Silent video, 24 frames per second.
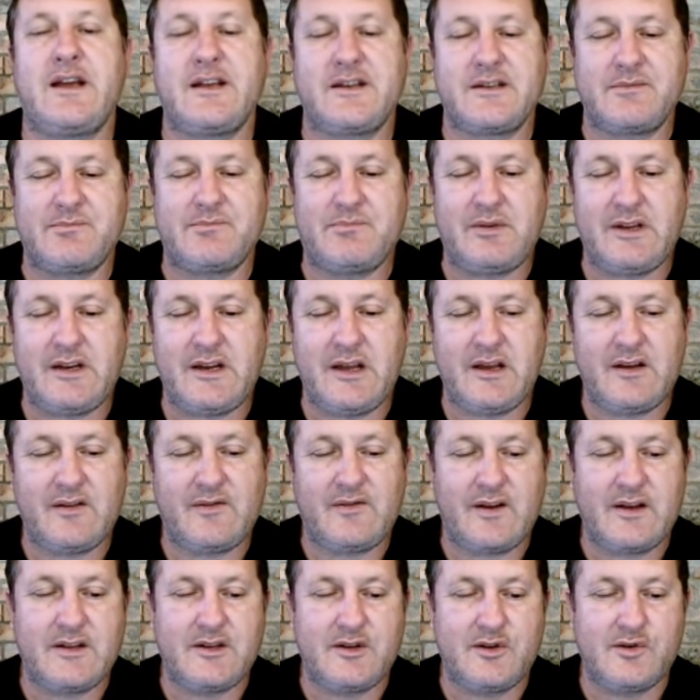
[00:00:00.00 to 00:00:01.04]
as a PDF
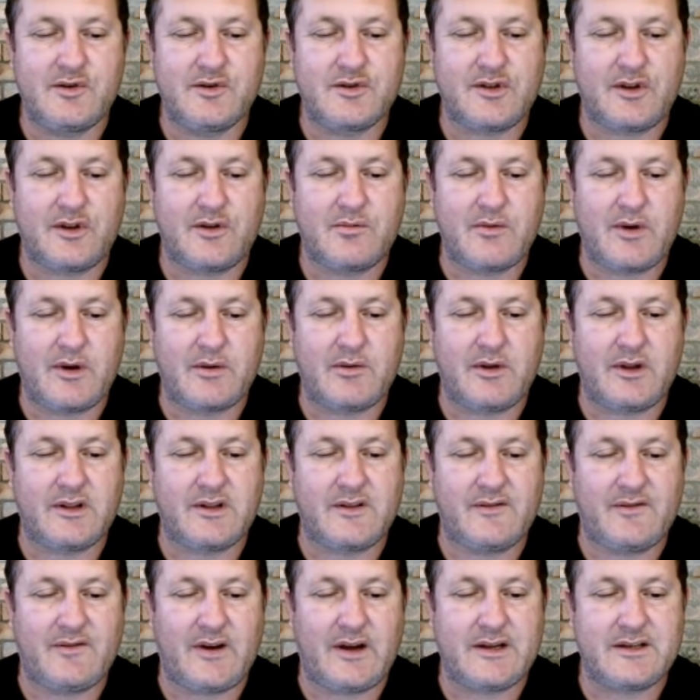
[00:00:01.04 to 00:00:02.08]
and used on a mobile
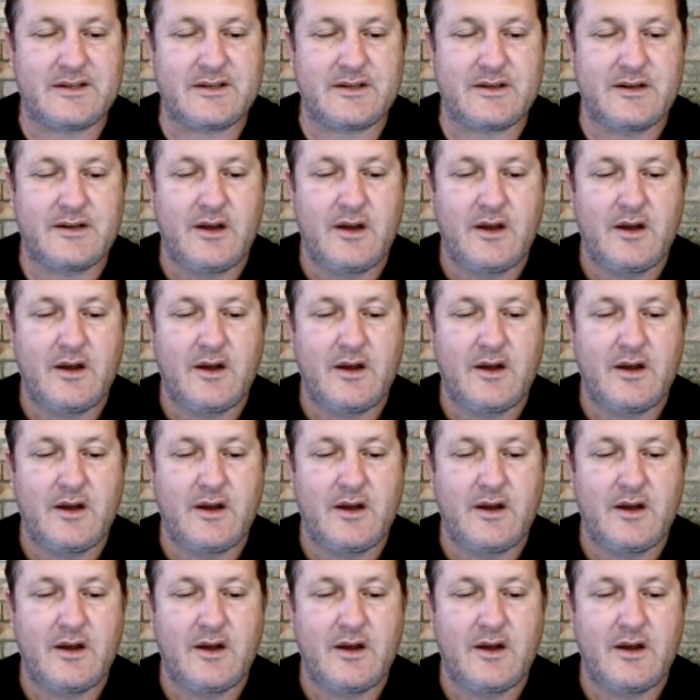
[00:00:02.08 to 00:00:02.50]
device